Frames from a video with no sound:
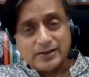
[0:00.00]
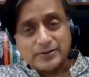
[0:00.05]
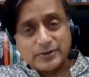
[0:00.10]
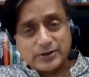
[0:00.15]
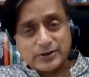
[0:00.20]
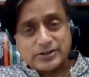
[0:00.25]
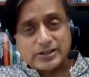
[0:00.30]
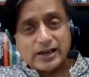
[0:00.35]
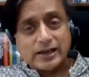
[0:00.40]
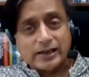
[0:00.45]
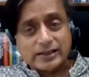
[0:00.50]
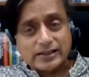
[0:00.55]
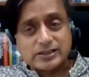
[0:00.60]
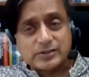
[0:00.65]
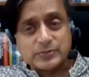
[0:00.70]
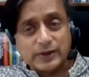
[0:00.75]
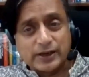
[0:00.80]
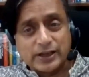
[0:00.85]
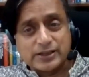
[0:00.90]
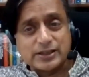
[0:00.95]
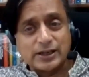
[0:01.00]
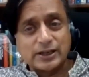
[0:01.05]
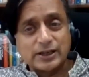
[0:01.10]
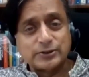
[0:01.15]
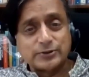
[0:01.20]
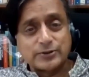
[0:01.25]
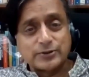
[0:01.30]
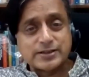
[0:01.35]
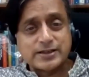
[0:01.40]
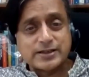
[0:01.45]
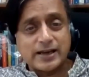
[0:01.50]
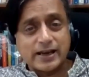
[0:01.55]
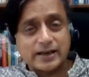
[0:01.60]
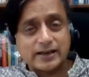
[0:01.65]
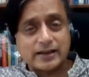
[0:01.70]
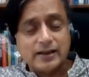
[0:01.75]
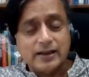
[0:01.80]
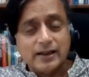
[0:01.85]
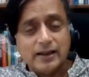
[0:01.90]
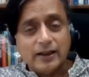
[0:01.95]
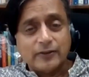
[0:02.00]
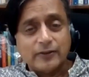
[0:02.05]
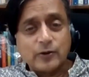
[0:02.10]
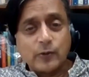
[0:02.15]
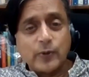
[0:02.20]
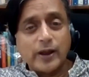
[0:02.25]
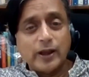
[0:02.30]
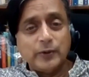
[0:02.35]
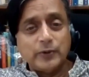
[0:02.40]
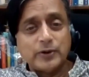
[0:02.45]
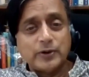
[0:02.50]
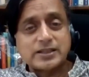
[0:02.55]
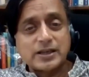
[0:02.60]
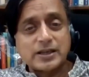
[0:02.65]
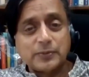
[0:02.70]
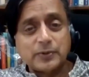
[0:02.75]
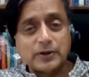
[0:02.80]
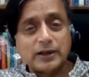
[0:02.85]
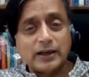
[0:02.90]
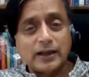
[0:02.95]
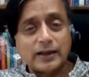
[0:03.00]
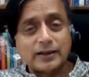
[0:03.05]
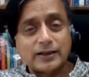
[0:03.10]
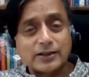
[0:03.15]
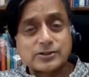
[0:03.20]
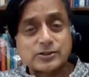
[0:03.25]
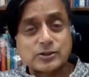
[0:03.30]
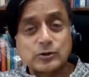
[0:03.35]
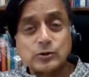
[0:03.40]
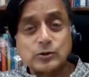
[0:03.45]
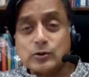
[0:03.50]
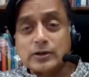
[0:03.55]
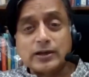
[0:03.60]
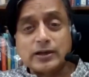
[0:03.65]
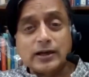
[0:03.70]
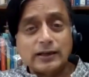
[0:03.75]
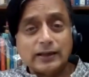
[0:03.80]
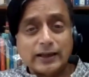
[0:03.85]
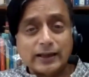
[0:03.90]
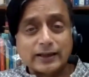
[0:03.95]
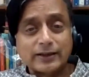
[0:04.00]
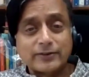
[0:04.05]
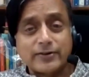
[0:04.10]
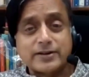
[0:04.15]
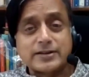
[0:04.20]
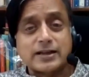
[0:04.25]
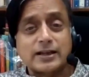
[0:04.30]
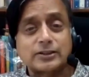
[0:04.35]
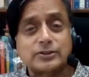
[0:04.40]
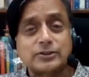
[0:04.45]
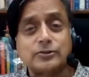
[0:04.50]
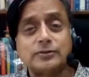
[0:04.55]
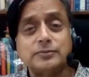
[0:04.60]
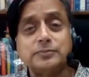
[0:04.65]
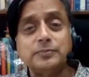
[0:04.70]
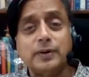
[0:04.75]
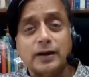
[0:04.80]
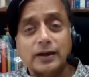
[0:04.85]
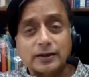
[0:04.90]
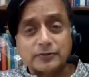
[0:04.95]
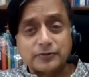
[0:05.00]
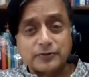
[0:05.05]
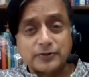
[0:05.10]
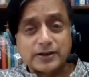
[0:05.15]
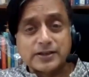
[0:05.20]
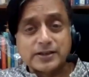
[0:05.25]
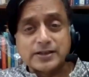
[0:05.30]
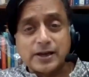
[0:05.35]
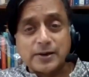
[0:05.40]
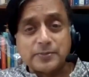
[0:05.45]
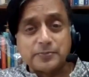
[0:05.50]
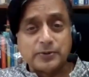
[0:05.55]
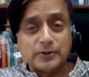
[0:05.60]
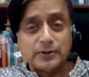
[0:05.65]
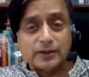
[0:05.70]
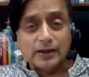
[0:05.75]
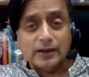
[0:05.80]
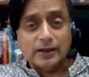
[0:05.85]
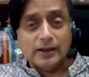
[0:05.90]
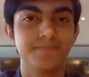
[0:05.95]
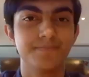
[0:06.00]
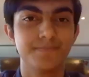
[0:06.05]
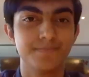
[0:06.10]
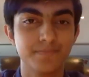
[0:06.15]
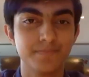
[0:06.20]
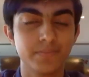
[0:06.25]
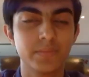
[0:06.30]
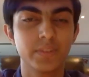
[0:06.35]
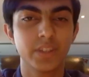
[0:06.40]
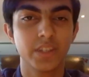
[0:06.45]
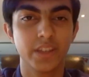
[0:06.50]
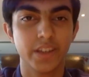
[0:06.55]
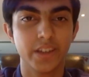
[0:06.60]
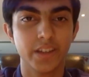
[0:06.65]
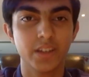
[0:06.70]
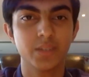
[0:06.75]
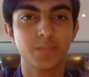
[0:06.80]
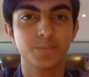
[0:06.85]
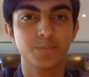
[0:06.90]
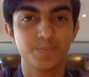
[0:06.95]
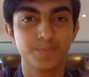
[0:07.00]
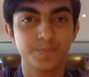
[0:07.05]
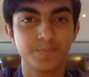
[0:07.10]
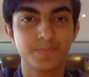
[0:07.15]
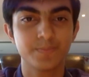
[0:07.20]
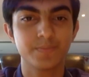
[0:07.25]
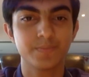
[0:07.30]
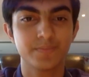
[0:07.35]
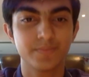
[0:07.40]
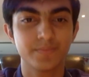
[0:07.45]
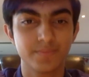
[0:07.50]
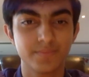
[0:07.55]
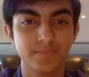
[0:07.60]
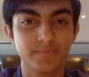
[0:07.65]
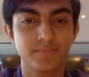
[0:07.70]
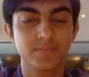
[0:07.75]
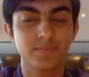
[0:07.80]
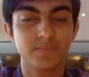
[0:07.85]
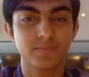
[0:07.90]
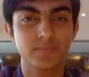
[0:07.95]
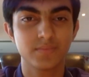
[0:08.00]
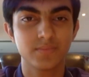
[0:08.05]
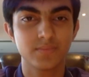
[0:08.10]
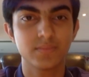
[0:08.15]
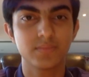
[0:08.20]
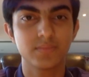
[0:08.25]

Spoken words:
the science when it's under attack. The way in which someone like a schoolgirl like Greta Thunberg, for example, the very outspoken young